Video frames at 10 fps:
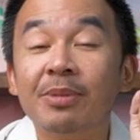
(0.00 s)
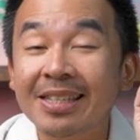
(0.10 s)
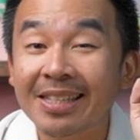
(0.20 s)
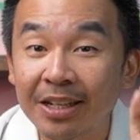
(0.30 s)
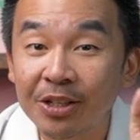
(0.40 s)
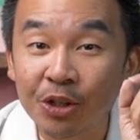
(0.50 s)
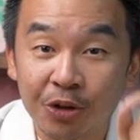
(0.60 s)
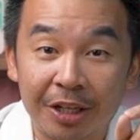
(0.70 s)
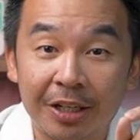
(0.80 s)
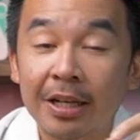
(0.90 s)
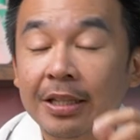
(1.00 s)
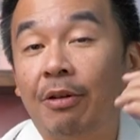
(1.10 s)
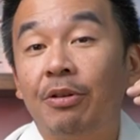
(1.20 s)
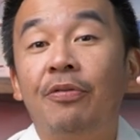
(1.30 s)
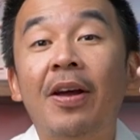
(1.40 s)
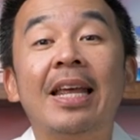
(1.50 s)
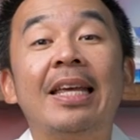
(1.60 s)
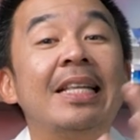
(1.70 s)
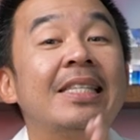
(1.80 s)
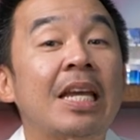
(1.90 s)
Sunscreen. Now, the fact that
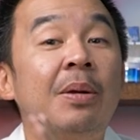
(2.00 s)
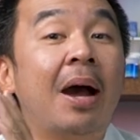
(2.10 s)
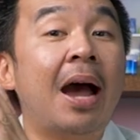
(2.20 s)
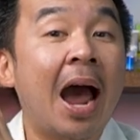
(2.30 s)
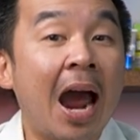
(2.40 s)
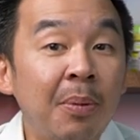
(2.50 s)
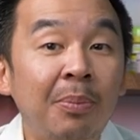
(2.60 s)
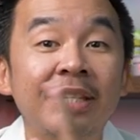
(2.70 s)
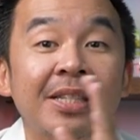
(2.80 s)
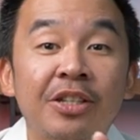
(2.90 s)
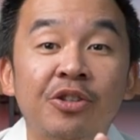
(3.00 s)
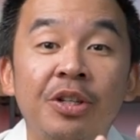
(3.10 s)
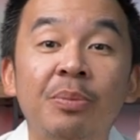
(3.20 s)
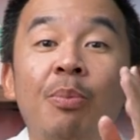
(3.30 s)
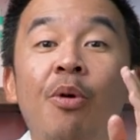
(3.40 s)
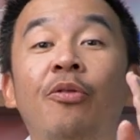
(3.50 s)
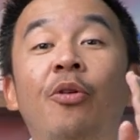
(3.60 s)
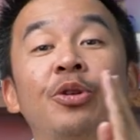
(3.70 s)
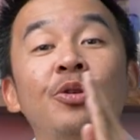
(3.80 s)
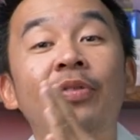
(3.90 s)
it's a hybrid sunscreen both
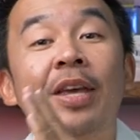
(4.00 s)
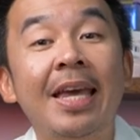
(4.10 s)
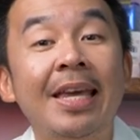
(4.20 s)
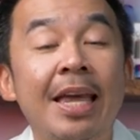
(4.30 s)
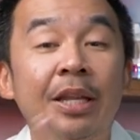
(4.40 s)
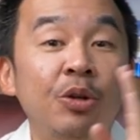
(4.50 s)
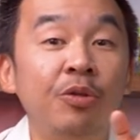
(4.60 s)
for U V A and U